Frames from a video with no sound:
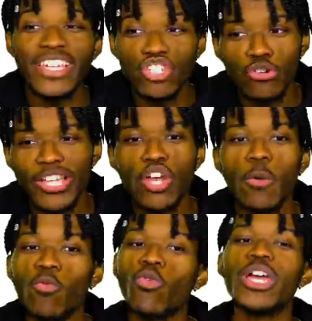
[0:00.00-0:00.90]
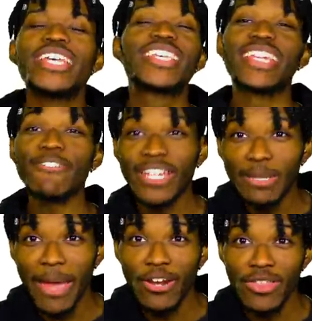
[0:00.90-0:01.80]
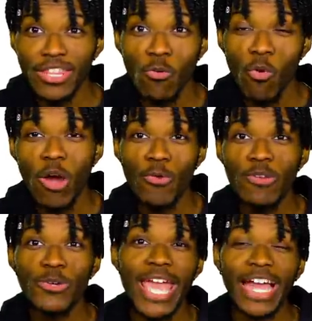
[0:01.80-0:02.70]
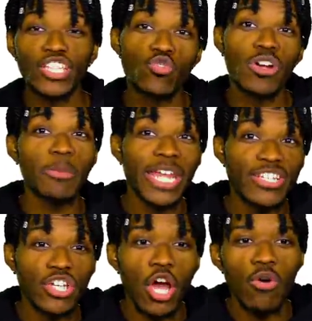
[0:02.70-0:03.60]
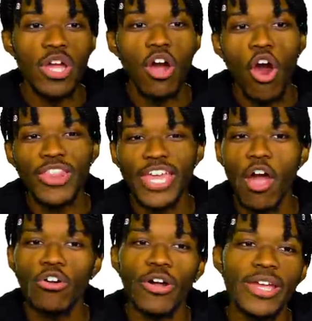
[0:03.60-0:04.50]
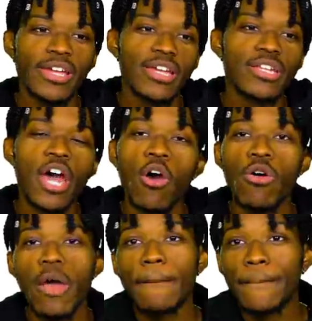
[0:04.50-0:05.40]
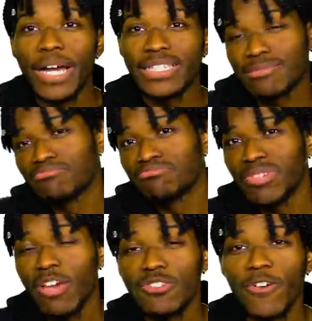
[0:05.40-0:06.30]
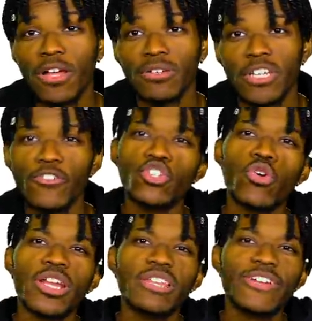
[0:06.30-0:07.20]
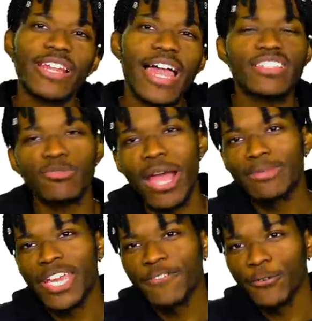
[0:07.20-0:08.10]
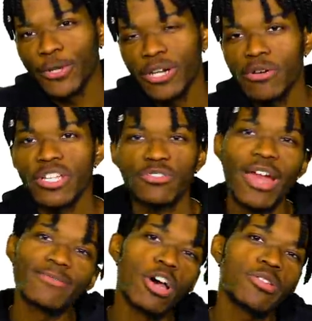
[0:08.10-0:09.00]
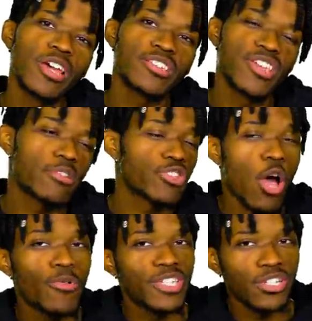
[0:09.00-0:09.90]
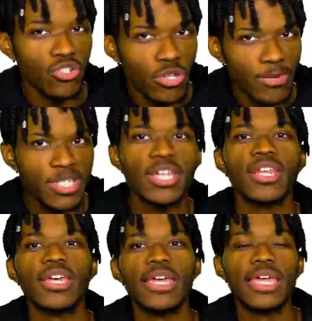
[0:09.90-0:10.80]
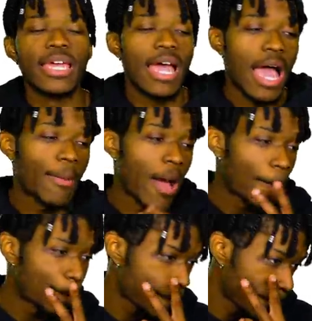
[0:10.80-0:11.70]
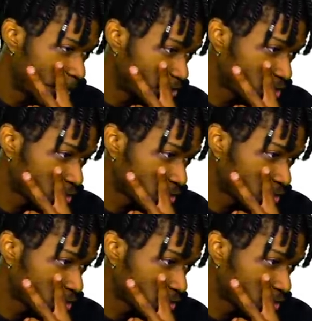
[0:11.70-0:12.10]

traits are significantly better than the one we reacted to a couple days ago. Are they all great? No, but it was fun. If you enjoyed it, leave it a like. Subscribe to Kenny for Real. Subscribe to all the other channels always in the description. I'm out. Peace.